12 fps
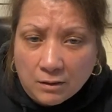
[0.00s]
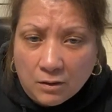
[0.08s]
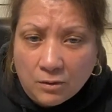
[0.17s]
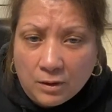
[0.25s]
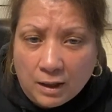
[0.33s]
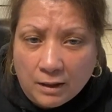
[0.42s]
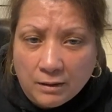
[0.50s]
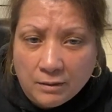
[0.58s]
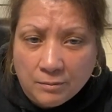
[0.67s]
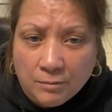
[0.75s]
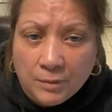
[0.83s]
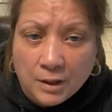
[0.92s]
Okay,
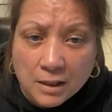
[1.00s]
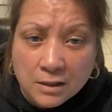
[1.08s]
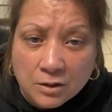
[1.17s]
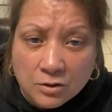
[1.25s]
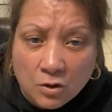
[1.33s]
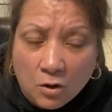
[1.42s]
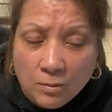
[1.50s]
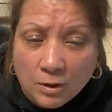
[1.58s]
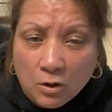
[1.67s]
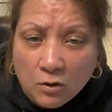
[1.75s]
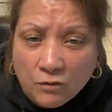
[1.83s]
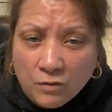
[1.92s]
Melissa's home
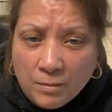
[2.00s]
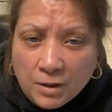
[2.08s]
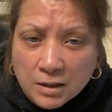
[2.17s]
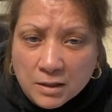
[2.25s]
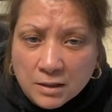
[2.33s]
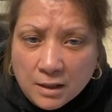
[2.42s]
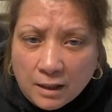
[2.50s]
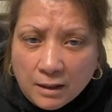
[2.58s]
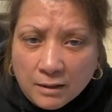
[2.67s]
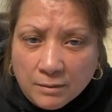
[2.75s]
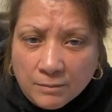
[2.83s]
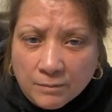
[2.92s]
alone for Mother's Day.